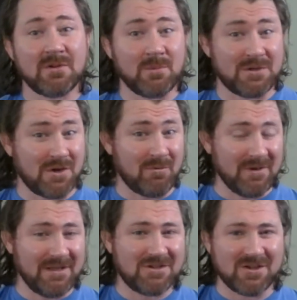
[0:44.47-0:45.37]
which are
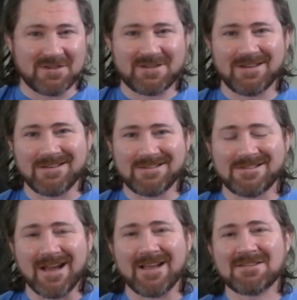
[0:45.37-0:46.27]
really just
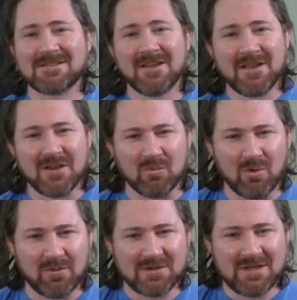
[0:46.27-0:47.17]
dice. You
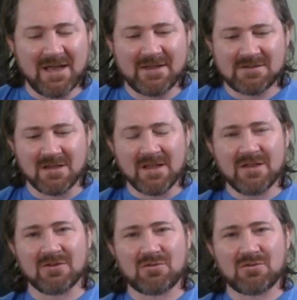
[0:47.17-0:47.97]
roll the dice, you